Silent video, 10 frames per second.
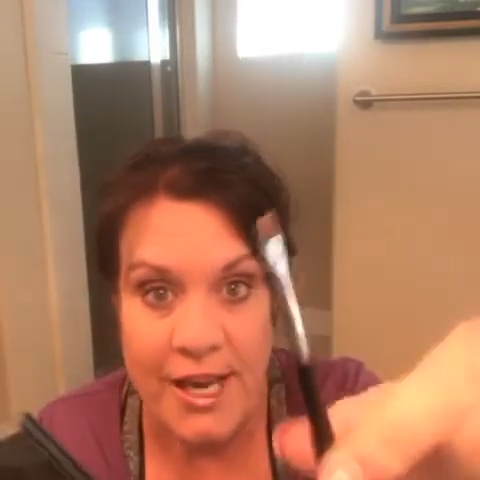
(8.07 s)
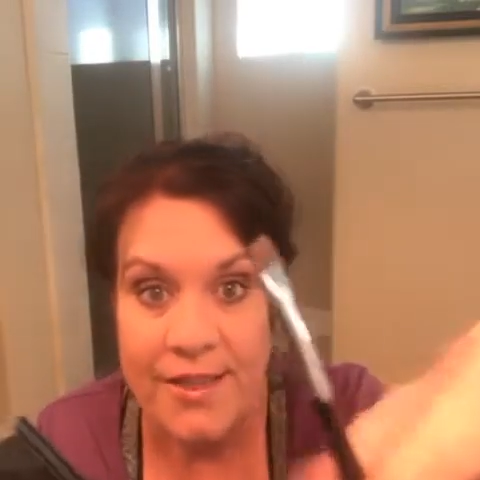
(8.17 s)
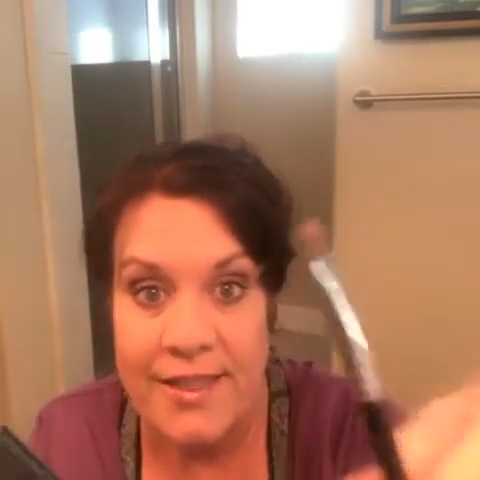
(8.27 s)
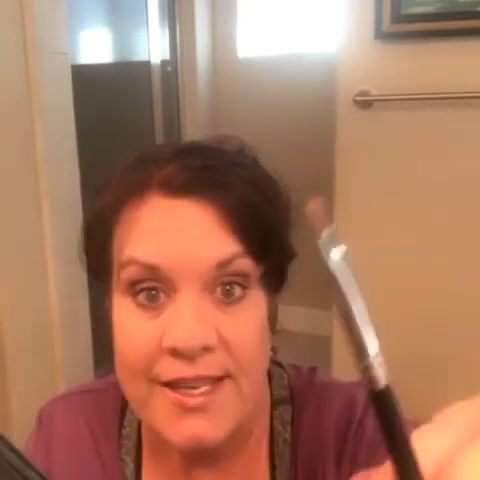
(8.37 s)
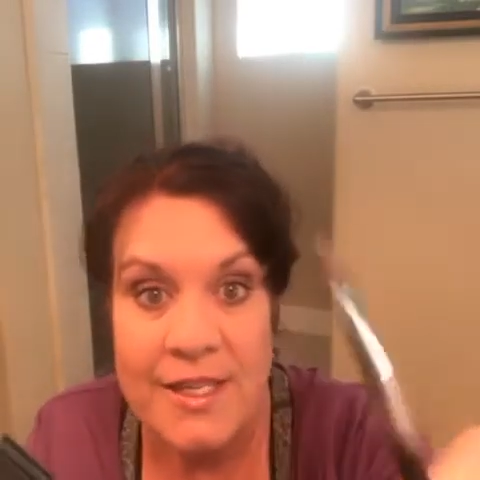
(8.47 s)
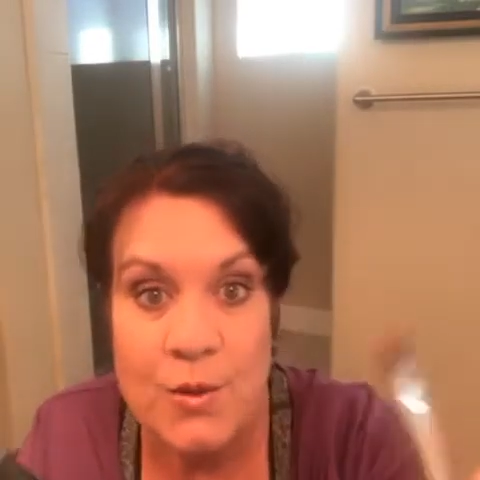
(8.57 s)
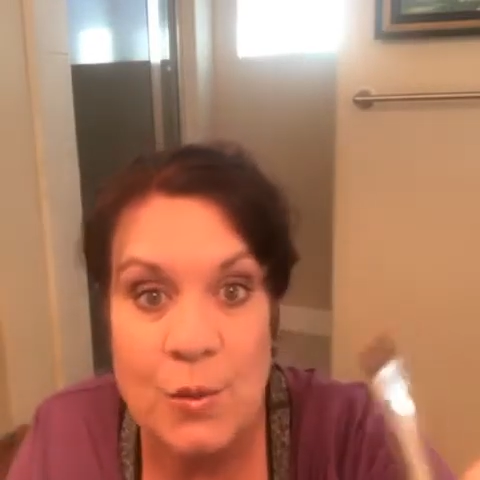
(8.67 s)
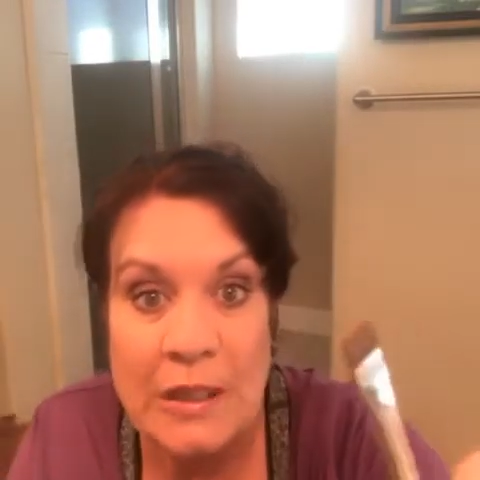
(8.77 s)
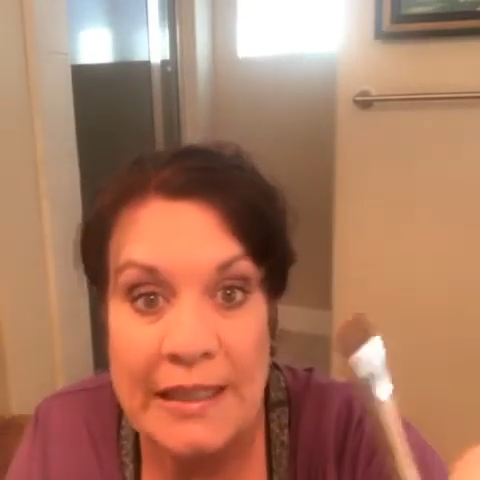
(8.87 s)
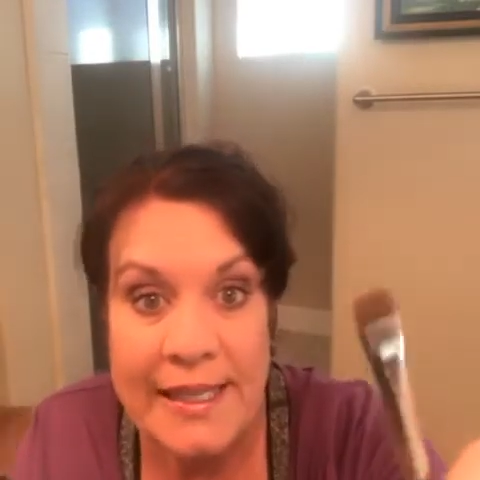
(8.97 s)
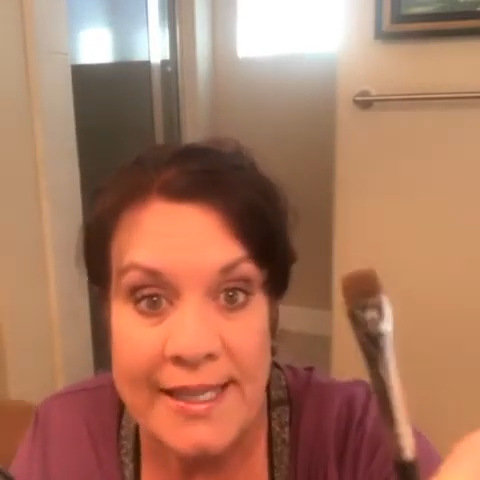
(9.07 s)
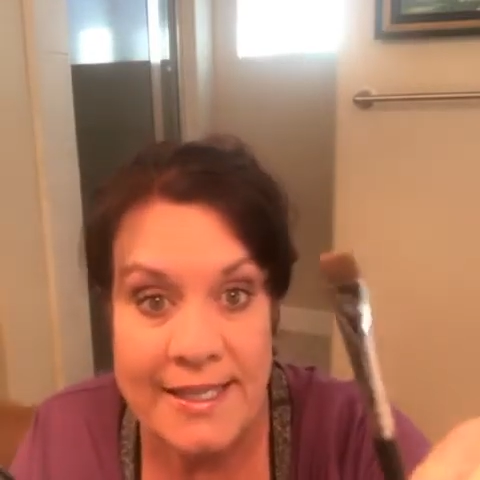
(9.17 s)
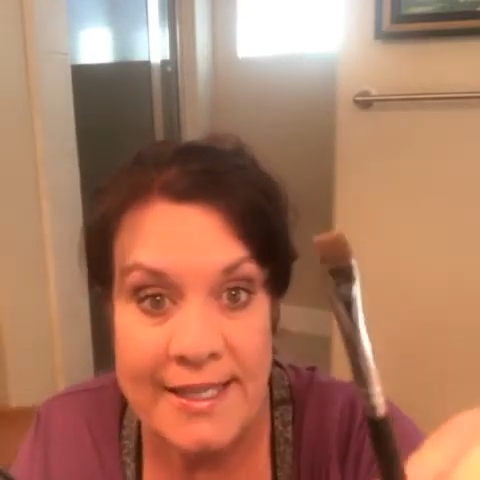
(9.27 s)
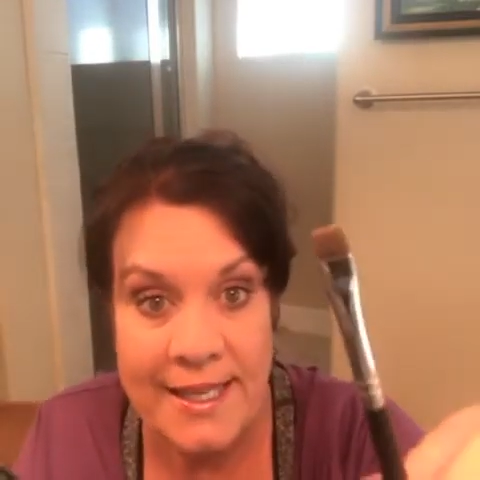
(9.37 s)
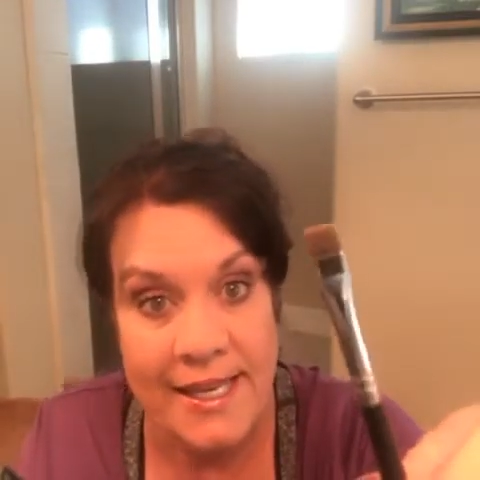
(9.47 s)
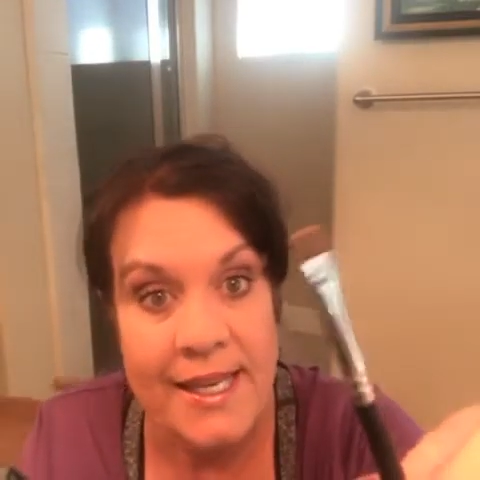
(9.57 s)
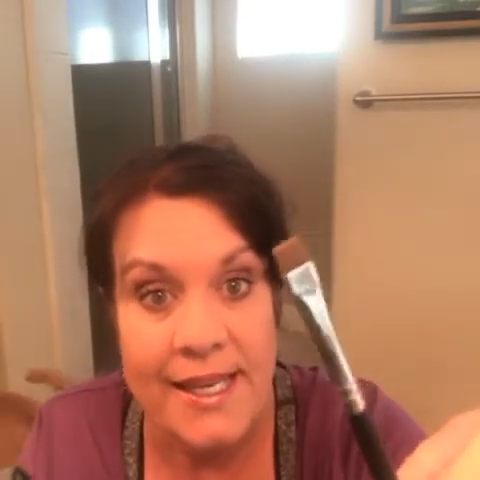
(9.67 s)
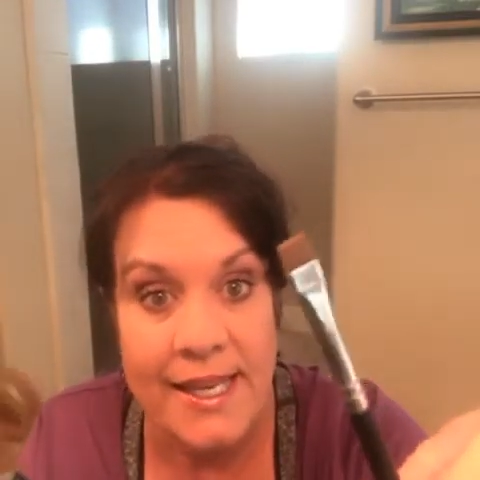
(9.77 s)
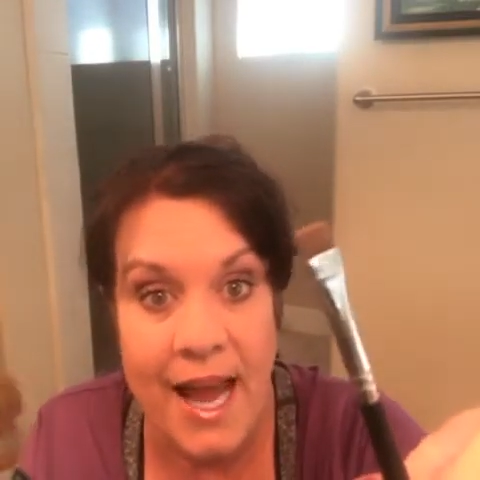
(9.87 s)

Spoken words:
And this really is key,